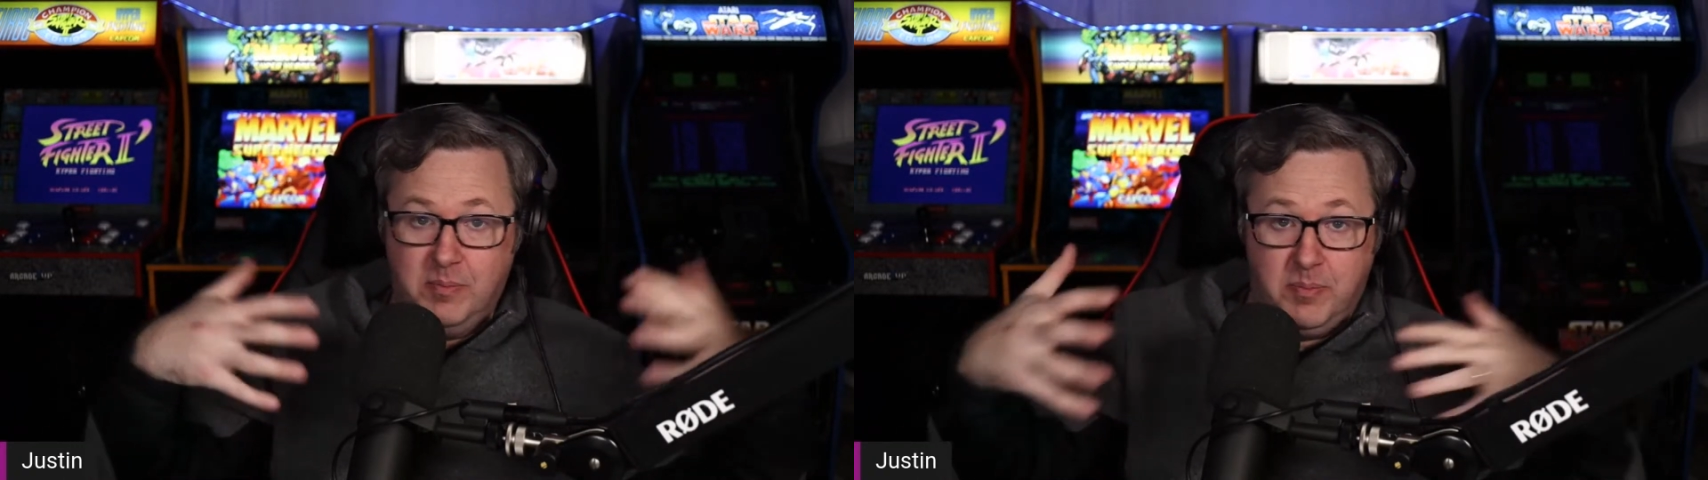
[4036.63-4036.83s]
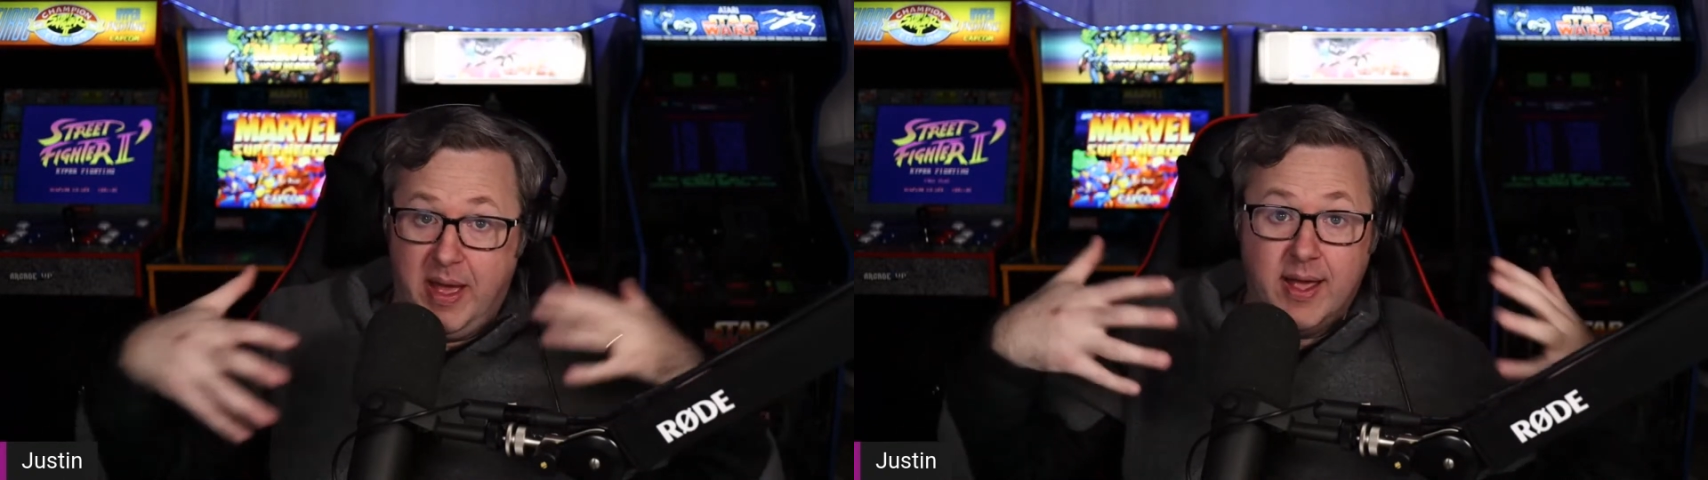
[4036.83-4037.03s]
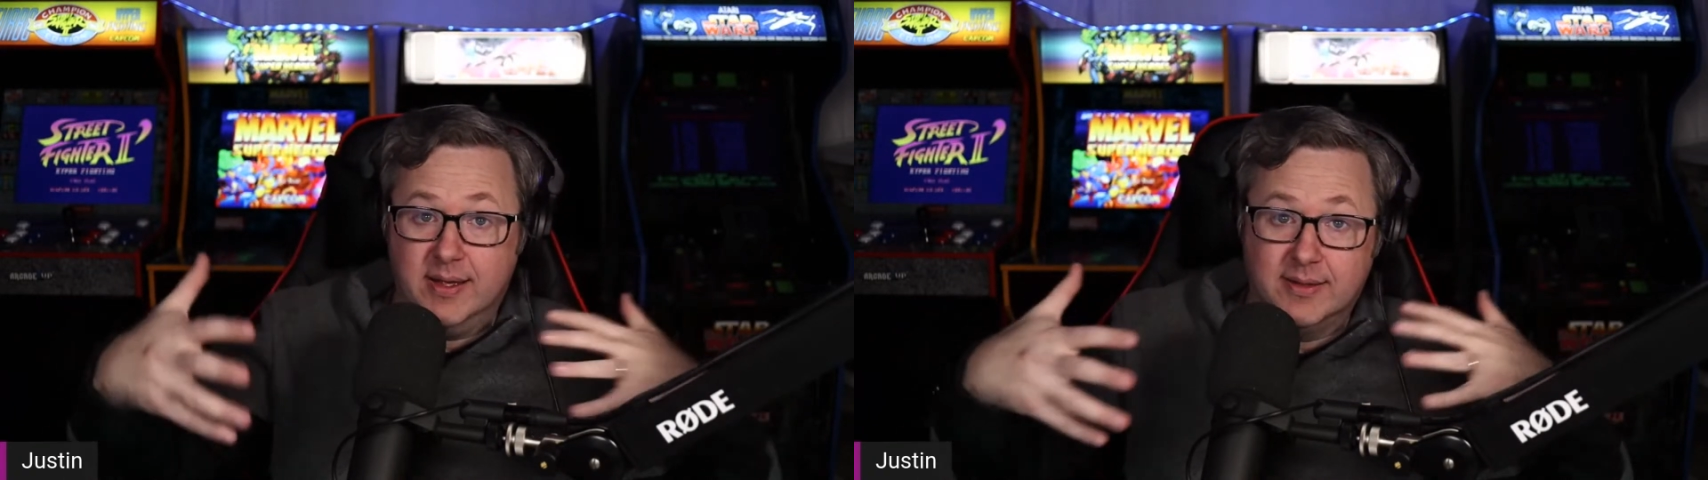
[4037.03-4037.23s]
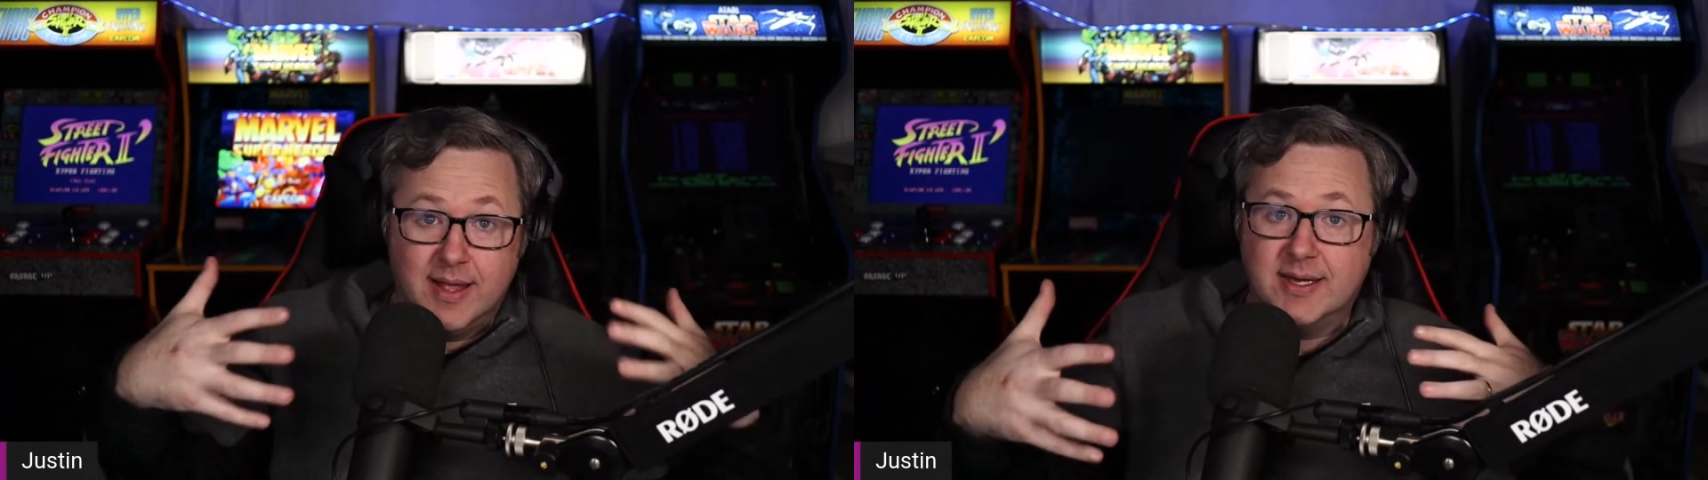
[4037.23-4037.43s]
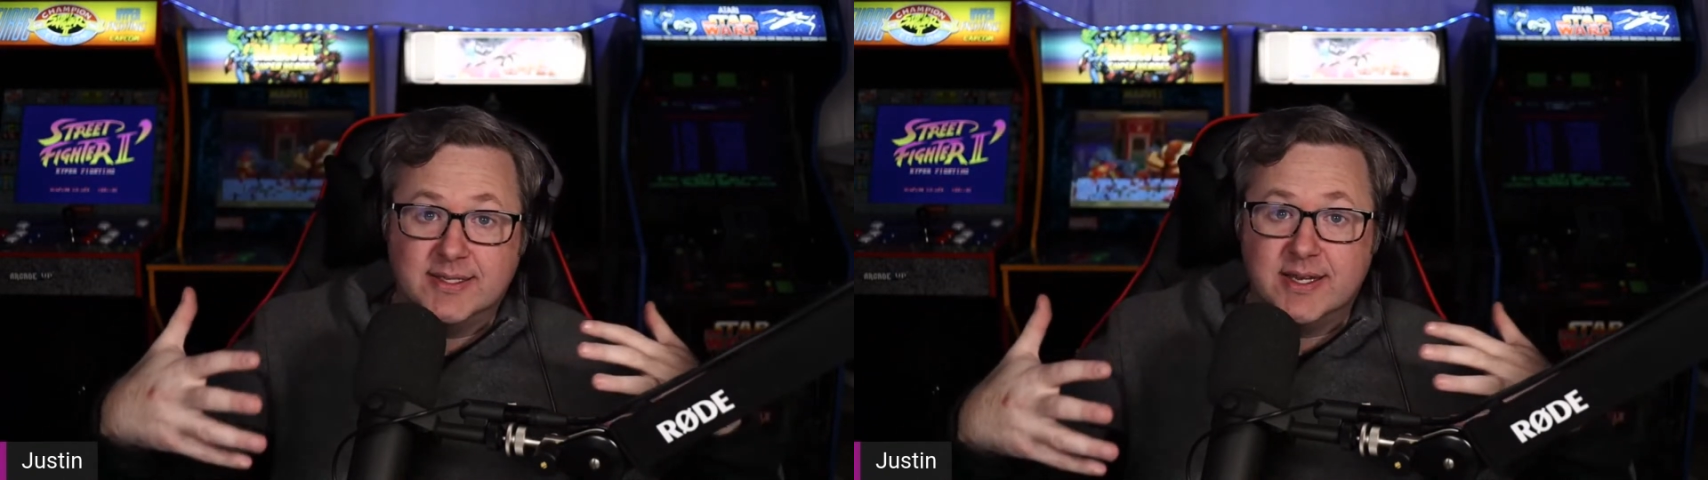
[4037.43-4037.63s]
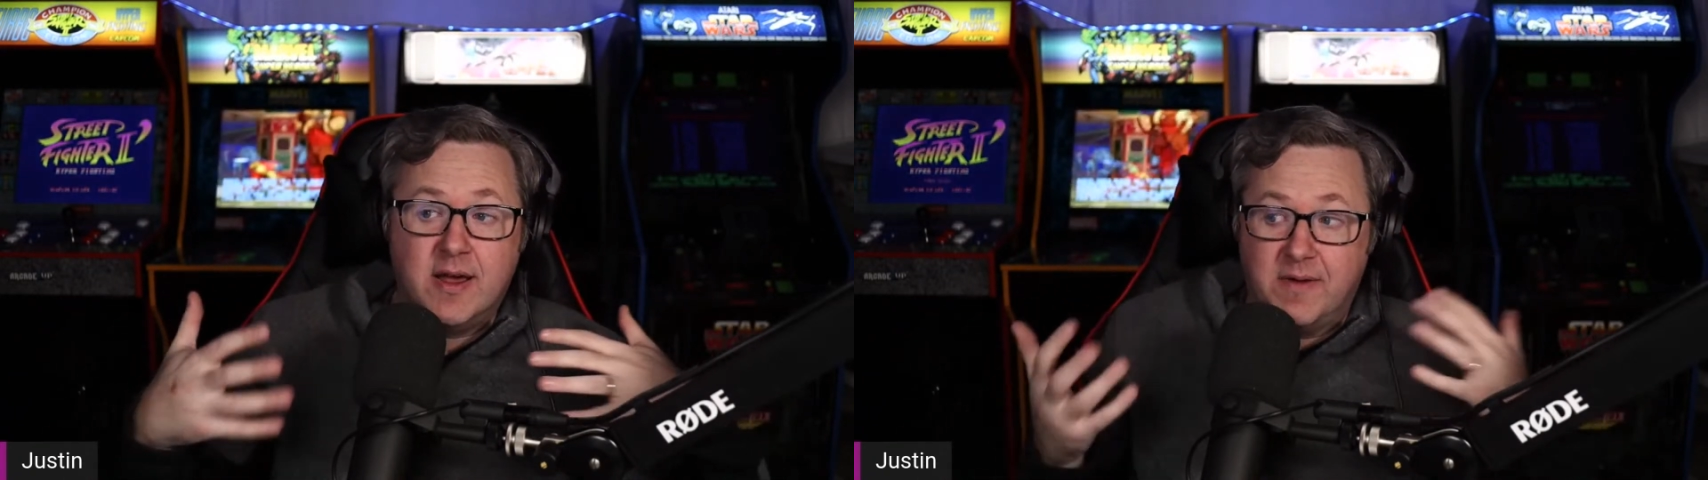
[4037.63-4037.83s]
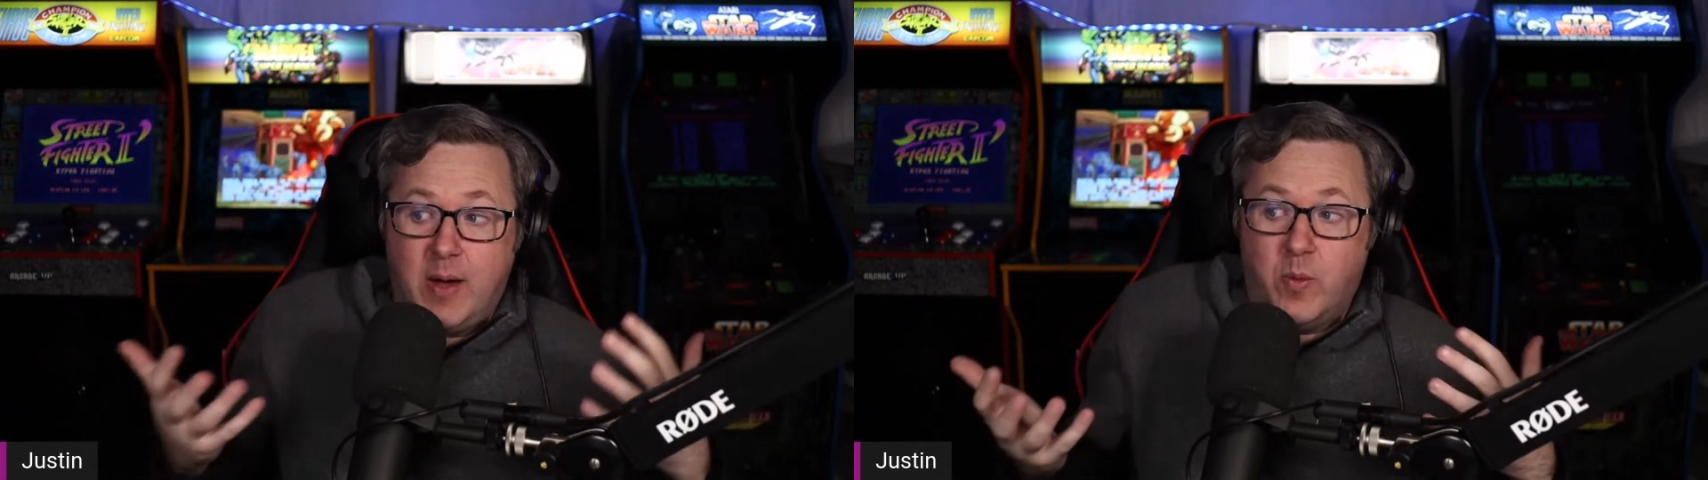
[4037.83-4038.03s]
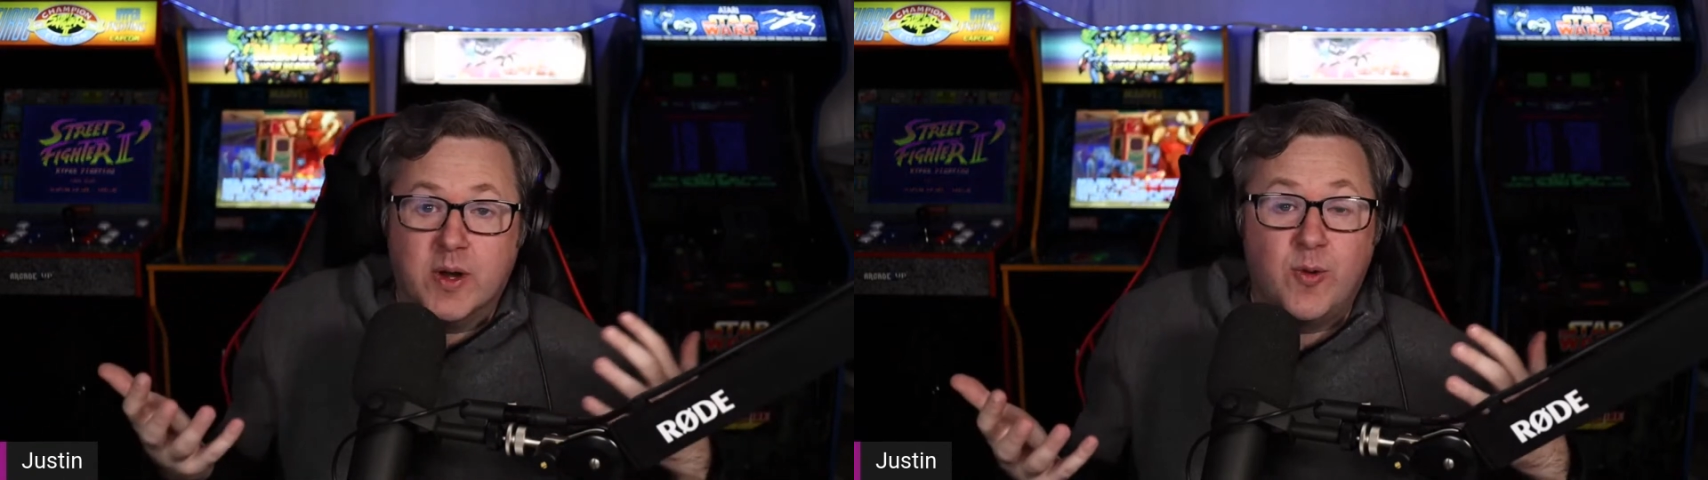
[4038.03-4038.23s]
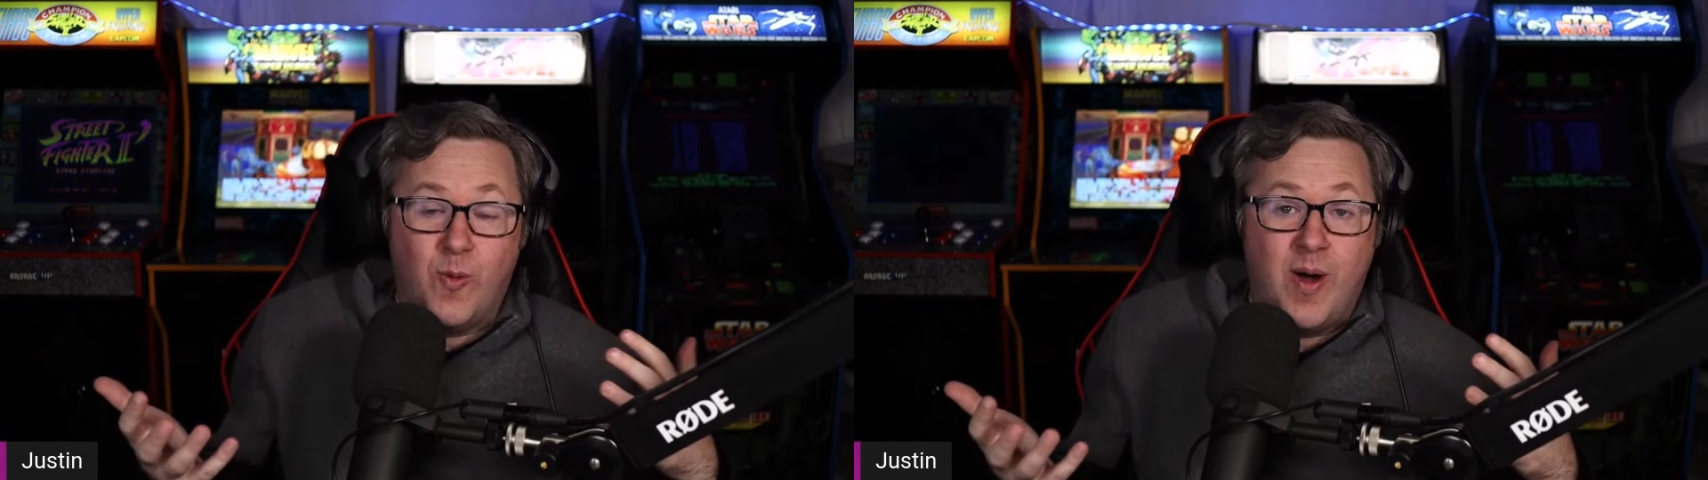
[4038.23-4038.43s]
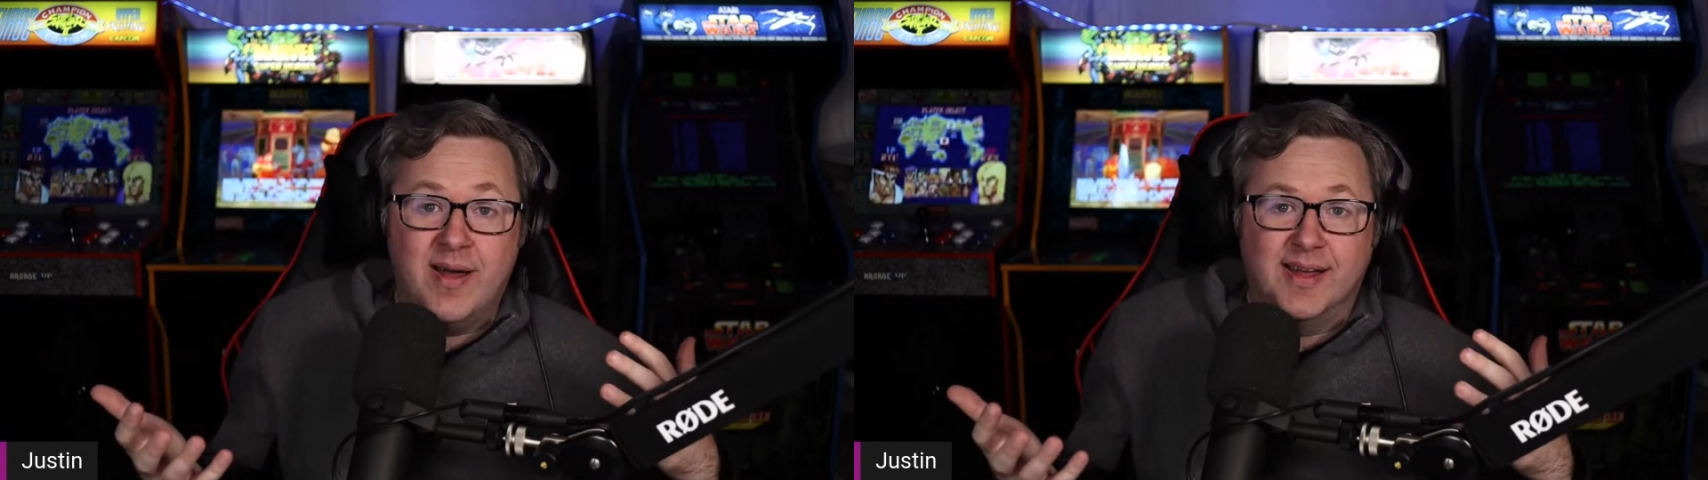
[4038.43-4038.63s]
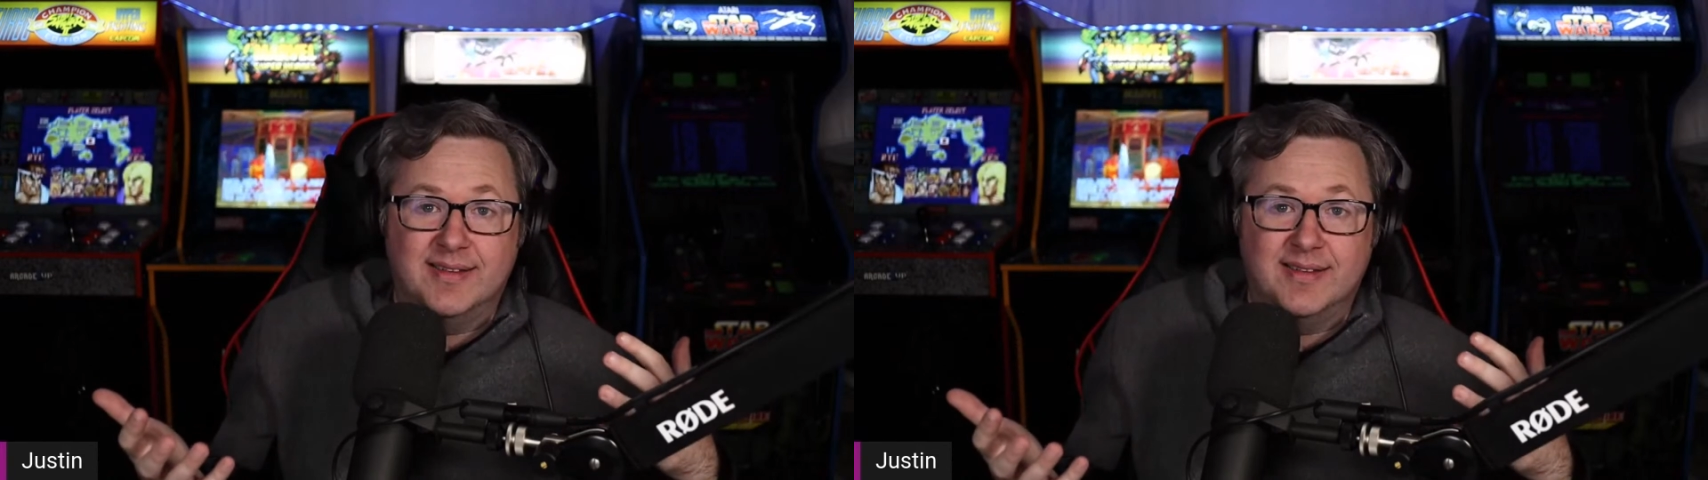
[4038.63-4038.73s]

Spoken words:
buying a lot of stuff. I want to know why.